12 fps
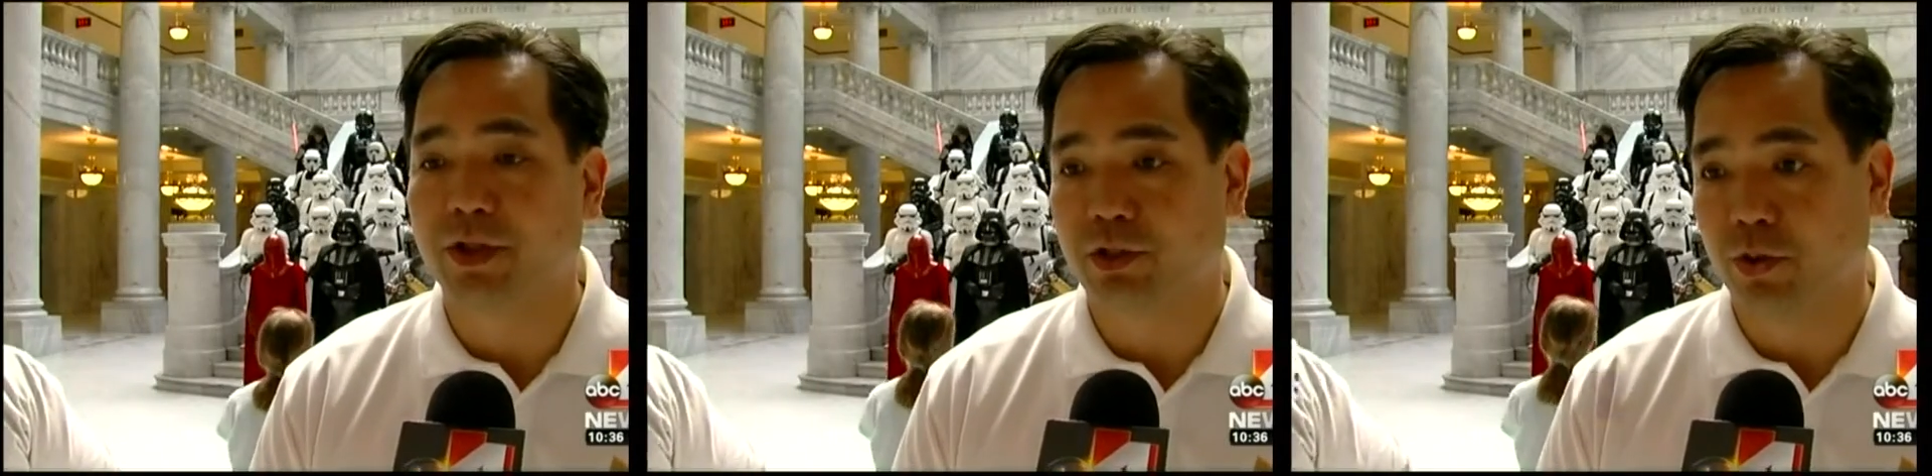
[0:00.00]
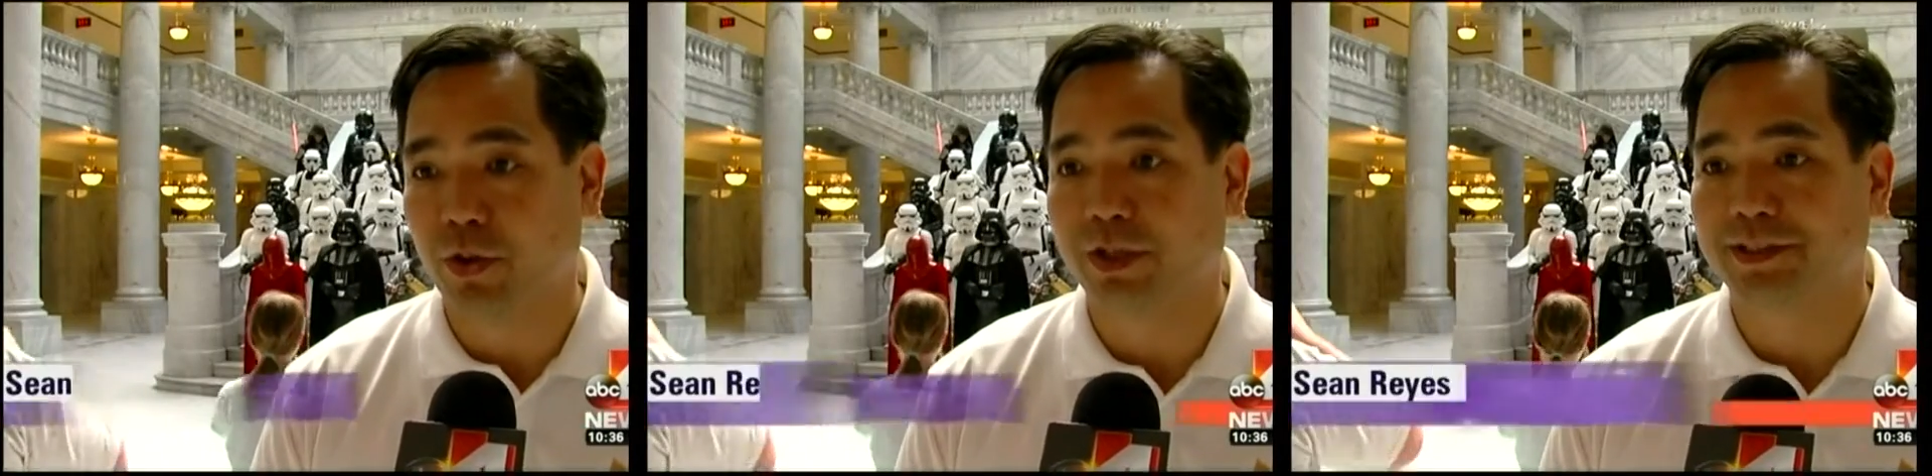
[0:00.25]
of the
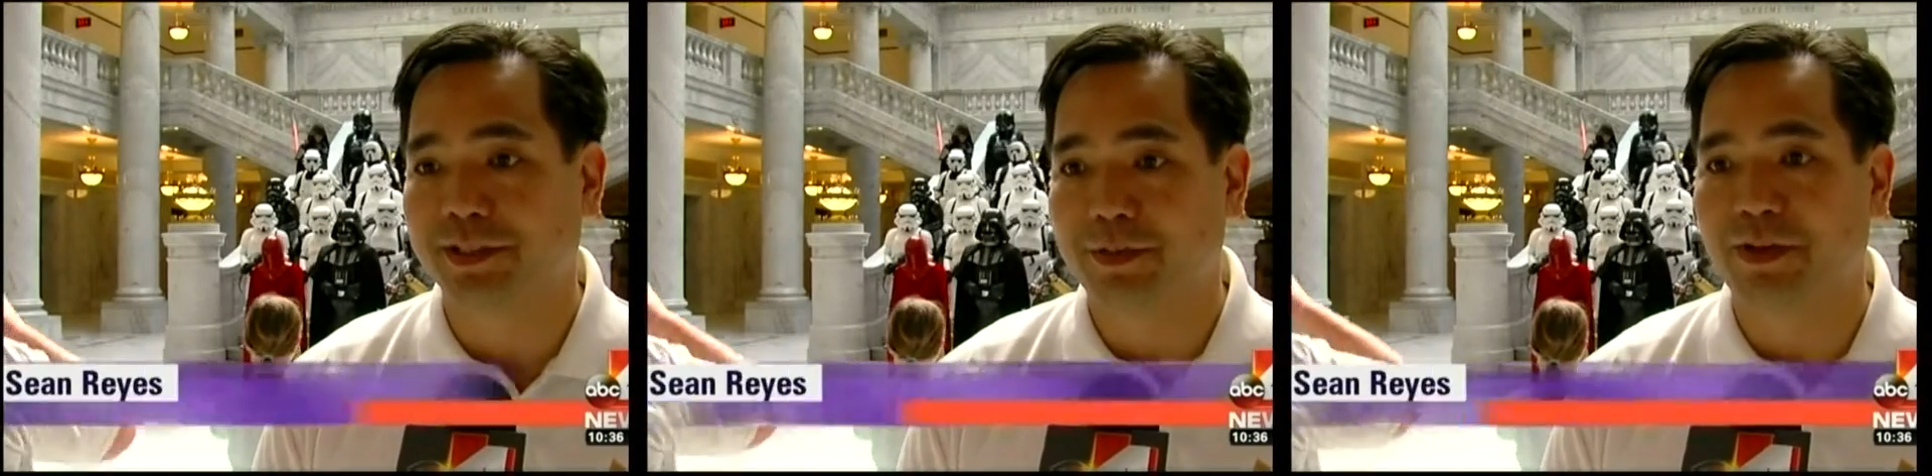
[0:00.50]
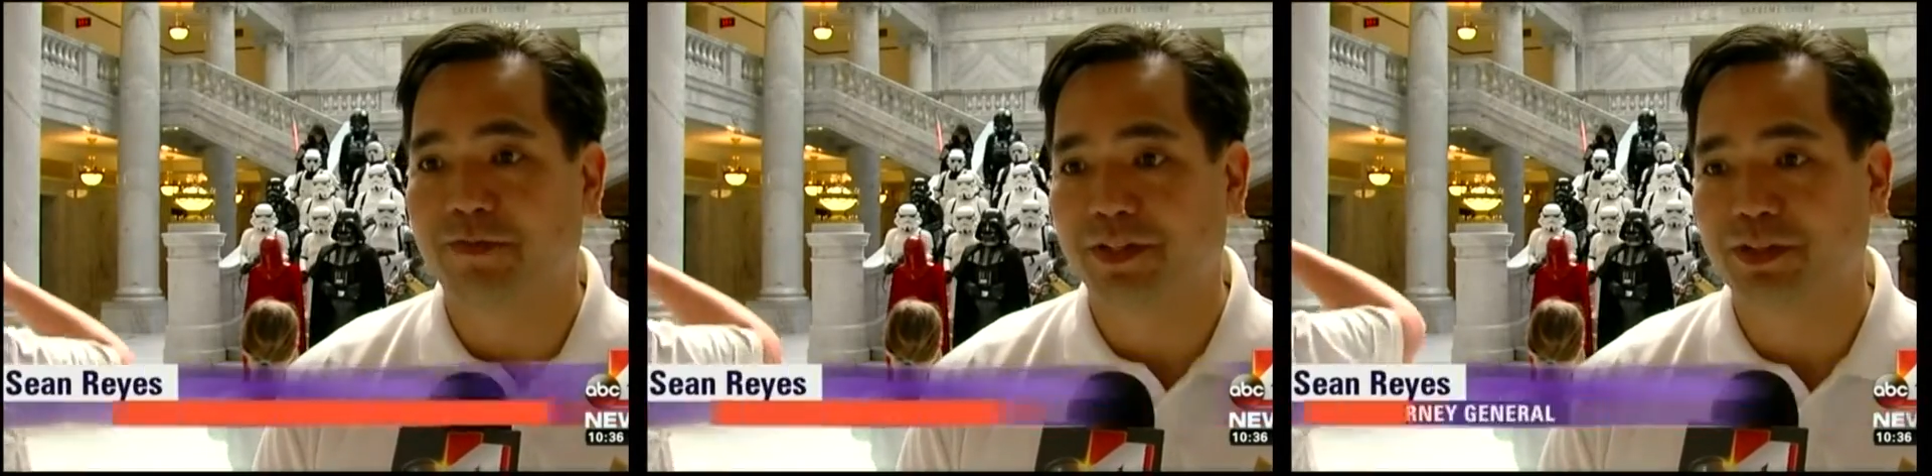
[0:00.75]
tourists, some
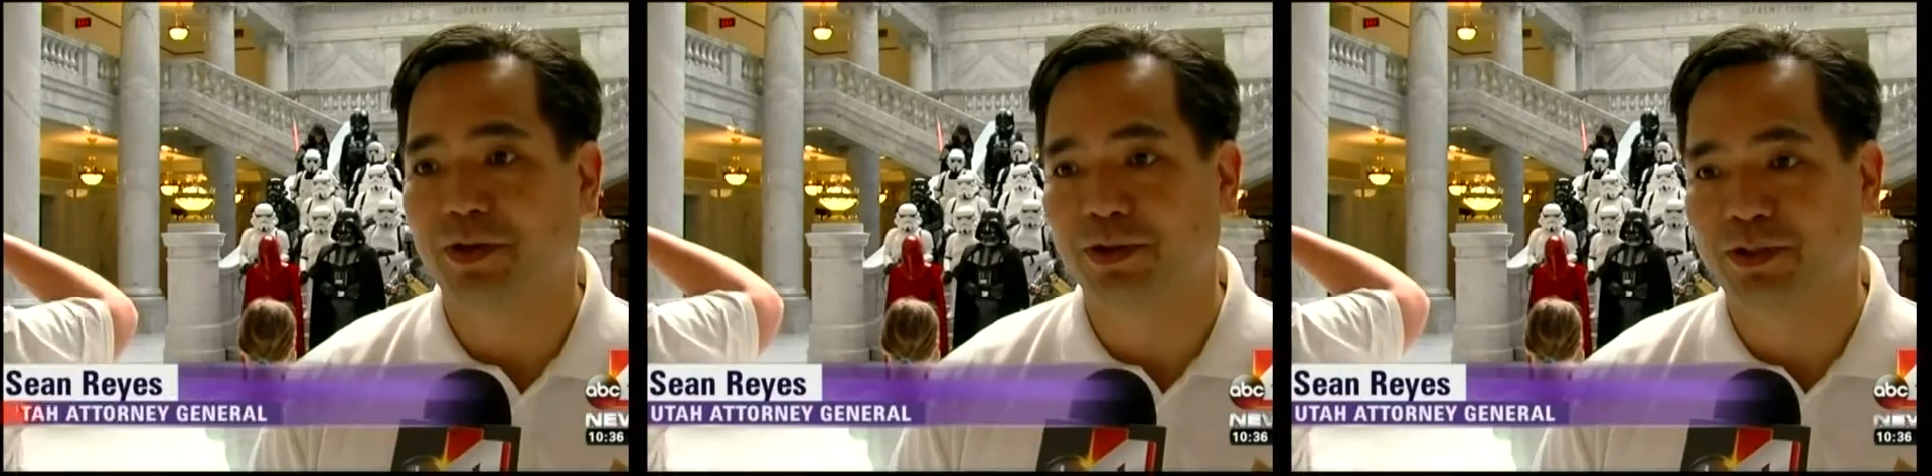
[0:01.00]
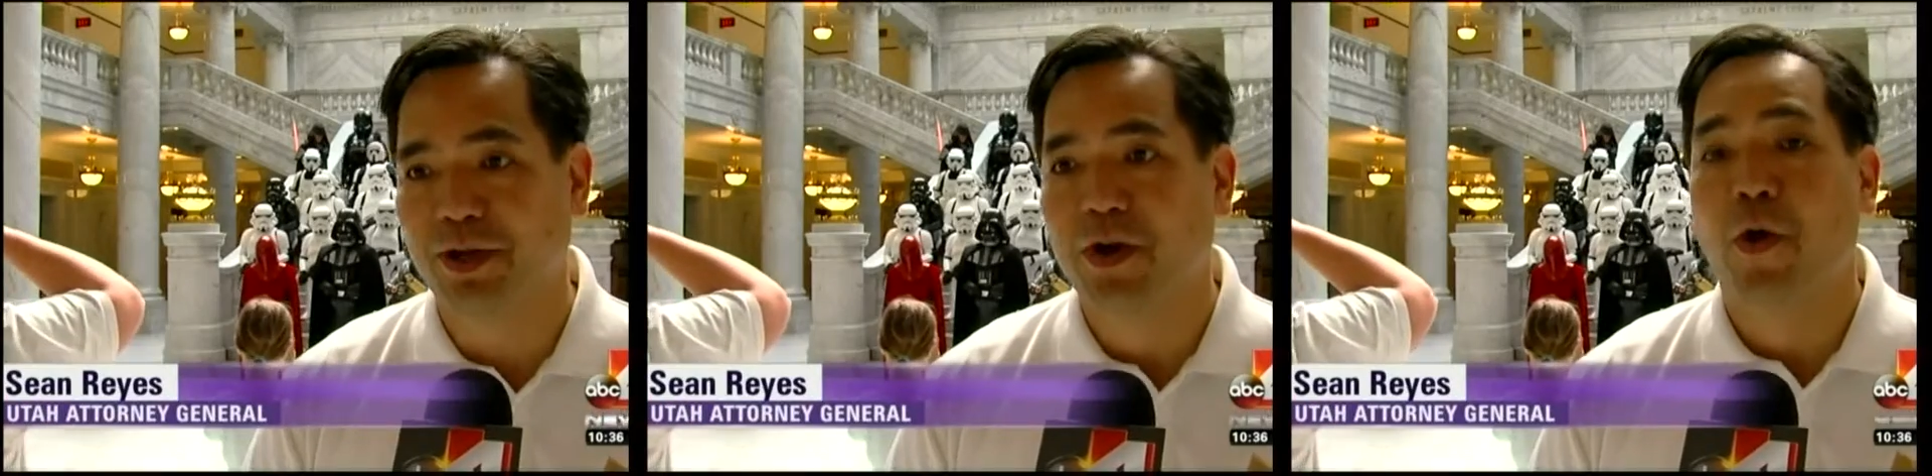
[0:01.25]
of the
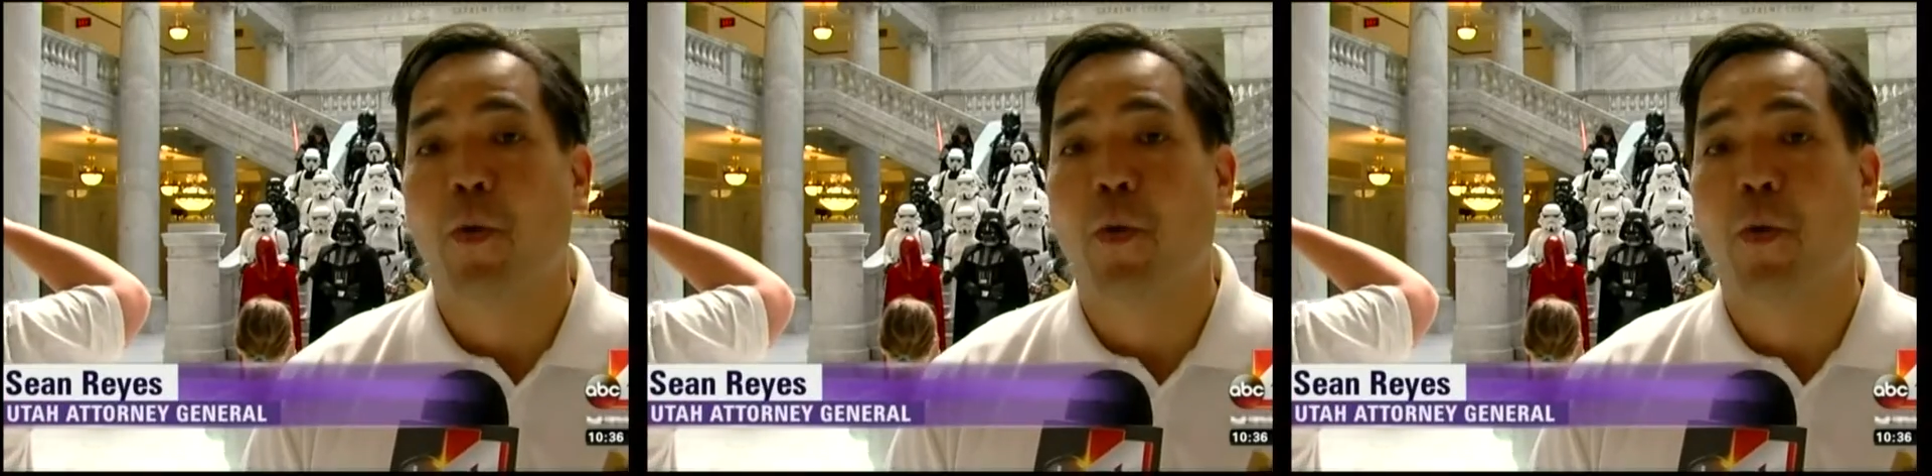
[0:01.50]
visitors